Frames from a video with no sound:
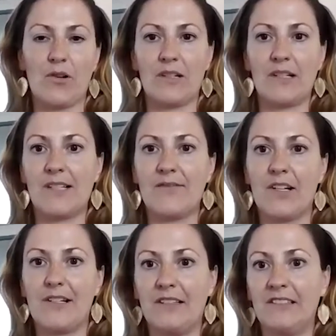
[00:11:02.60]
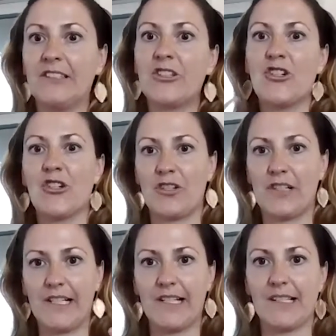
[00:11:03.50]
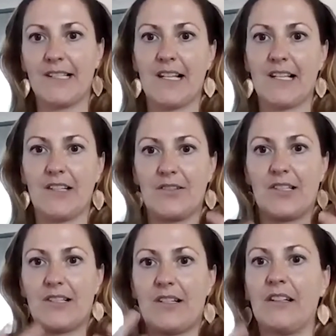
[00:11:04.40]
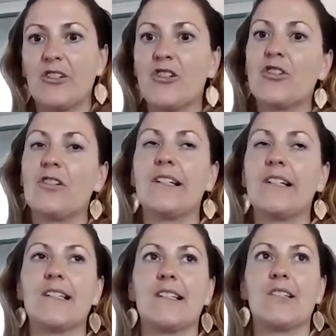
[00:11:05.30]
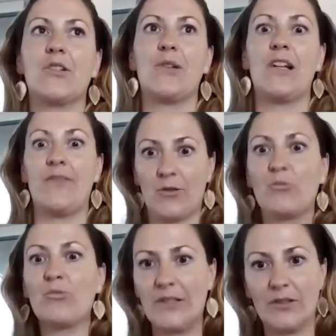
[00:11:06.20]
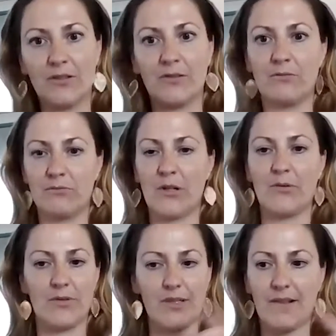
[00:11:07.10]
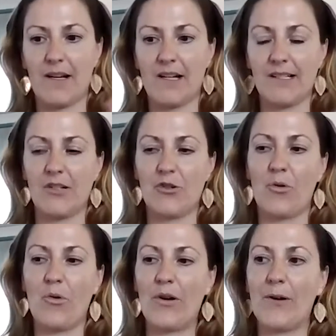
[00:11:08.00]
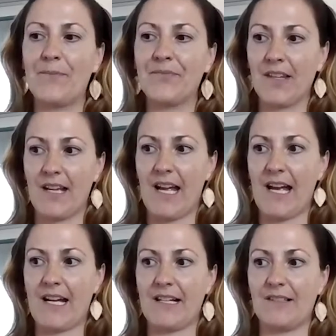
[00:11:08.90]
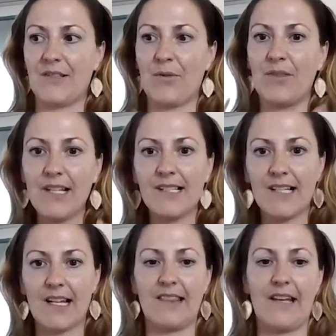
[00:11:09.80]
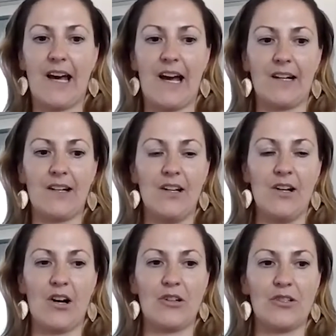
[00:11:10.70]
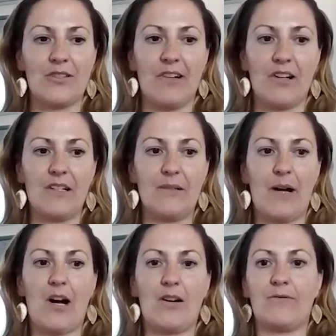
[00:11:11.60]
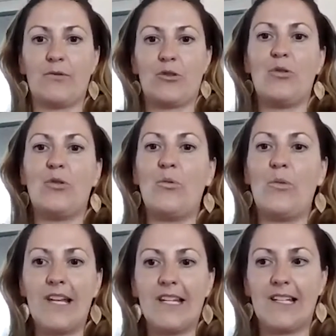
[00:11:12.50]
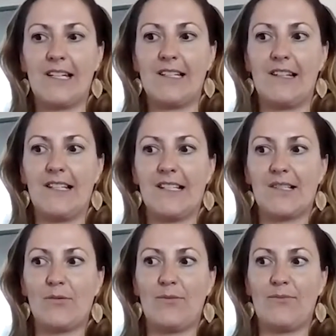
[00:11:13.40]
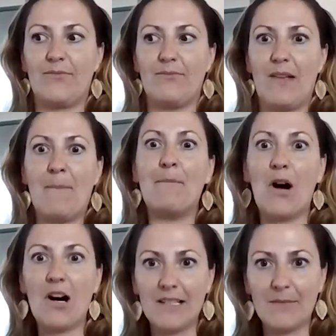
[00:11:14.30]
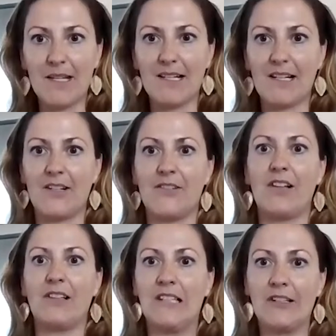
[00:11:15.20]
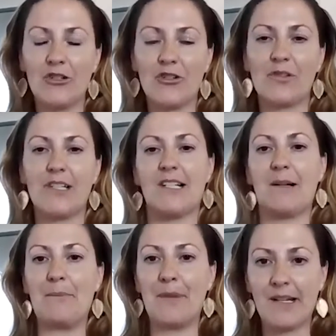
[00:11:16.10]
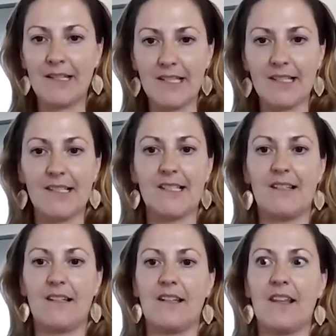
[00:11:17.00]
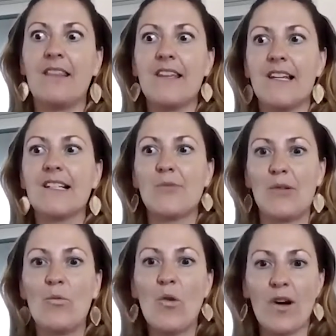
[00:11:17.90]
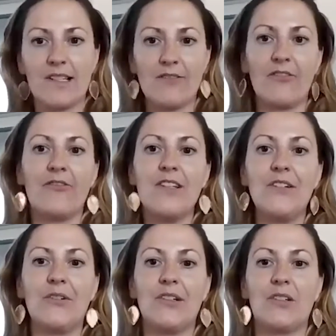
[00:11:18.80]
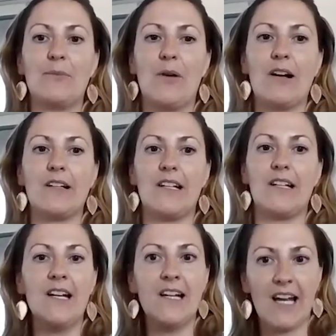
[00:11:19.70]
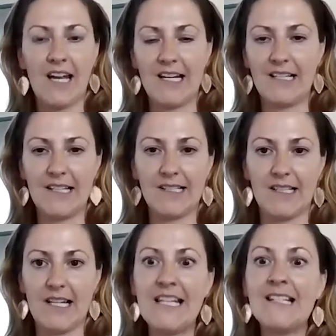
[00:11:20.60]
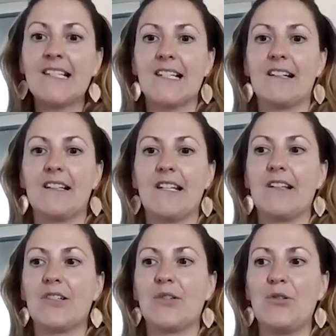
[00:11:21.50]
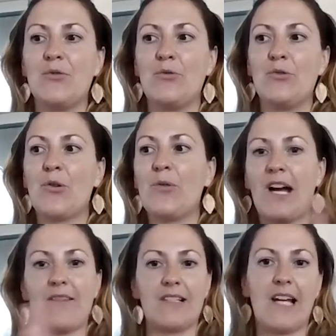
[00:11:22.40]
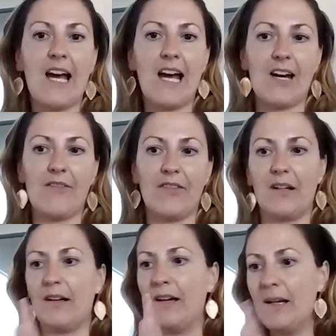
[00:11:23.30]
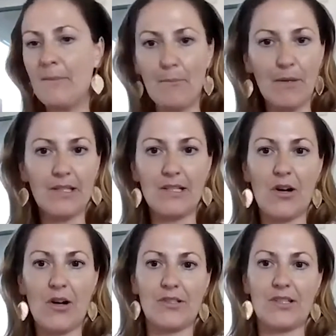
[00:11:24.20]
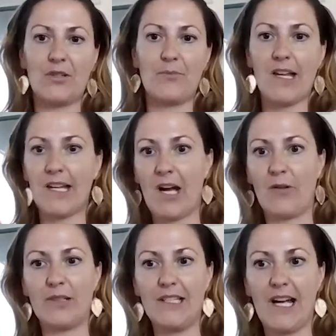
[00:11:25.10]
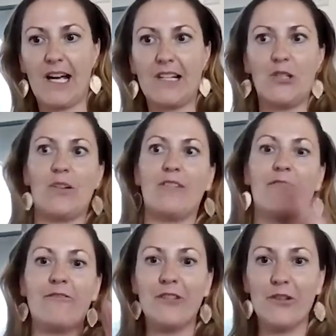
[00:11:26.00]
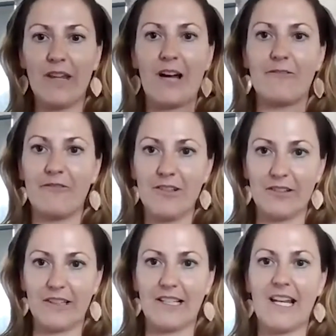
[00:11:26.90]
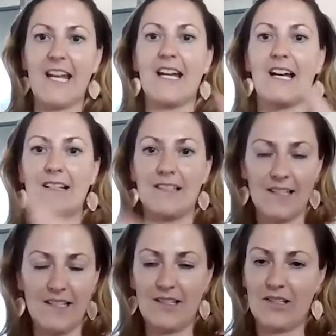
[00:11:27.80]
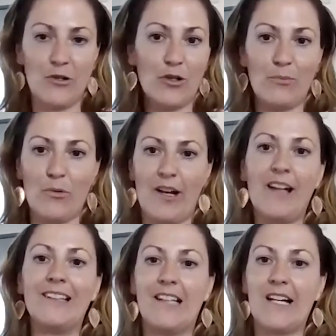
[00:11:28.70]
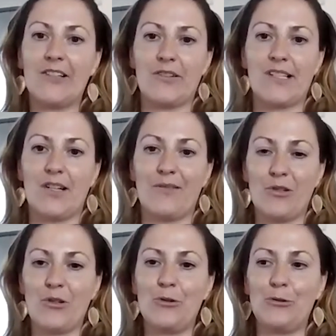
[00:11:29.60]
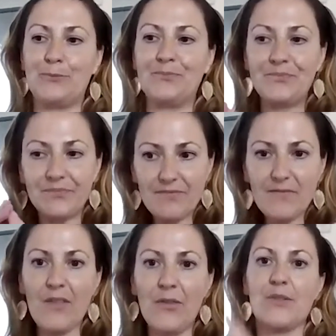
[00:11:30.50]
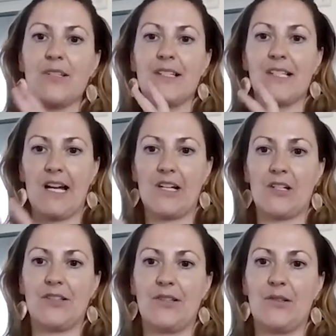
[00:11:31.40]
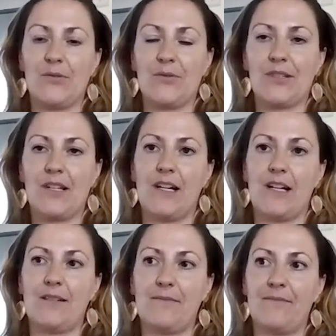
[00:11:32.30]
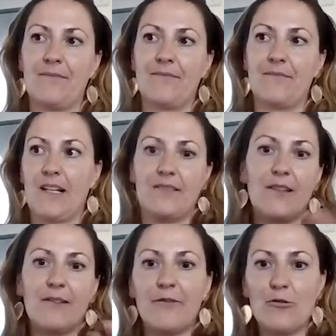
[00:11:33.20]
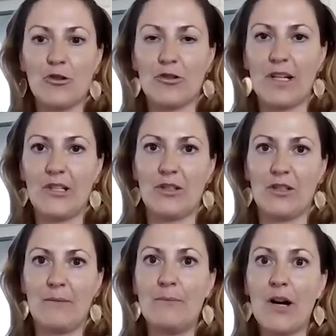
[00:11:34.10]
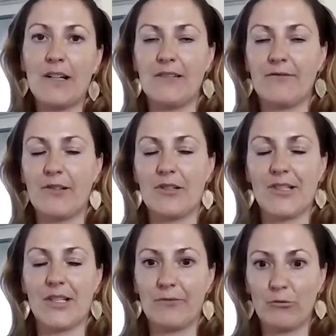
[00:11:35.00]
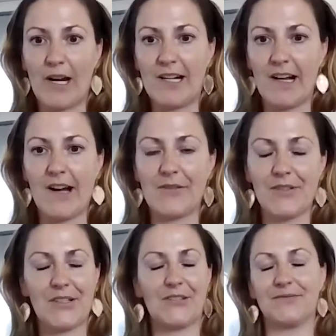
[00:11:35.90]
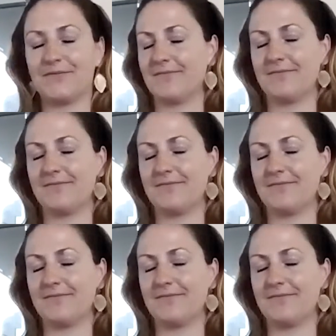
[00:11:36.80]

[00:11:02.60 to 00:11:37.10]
water is very luxurious. Like there's this luxuriousness to it if it's real rose essential oil. And so things like that are just very powerful to awaken this embodiment of luxury and abundance and the things we want to feel in our body, and it does it instantly. So you don't have to have the $1 million in your bank account yet. You can feel that feeling and, to your point, align yourself to those desires and those like the future that you're embodying for yourself right now. So